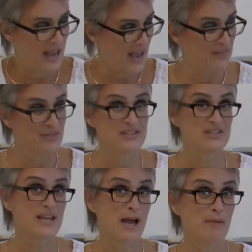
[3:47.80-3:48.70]
and this
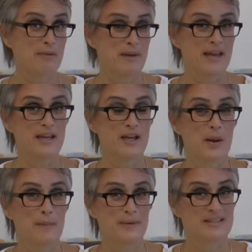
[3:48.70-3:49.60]
is how I make
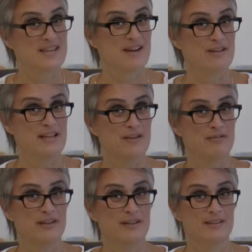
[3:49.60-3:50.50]
my dairy
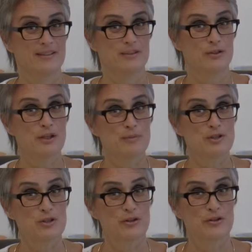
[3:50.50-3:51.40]
kefir. You're going to be
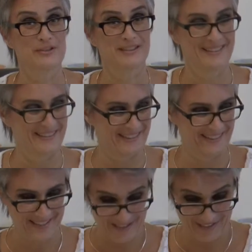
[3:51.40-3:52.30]
shocked.
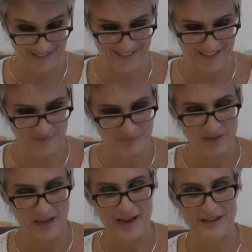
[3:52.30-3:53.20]
Okay,
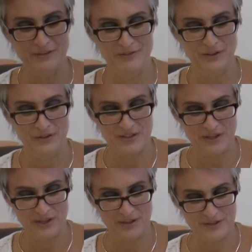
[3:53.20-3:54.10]
I'm going to fill this
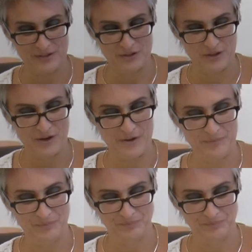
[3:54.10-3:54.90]
glass jar